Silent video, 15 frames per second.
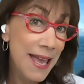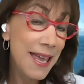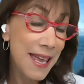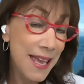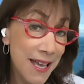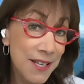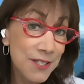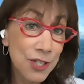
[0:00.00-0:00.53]

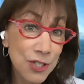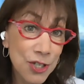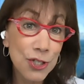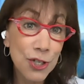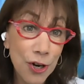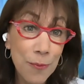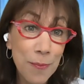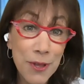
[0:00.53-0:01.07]
and to
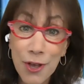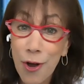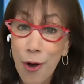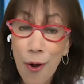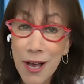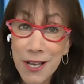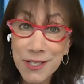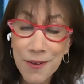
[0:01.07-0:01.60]
determine the
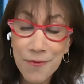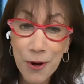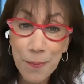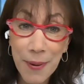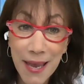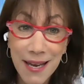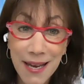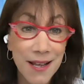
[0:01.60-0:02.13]
cause of your
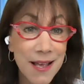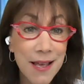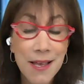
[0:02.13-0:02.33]
pain.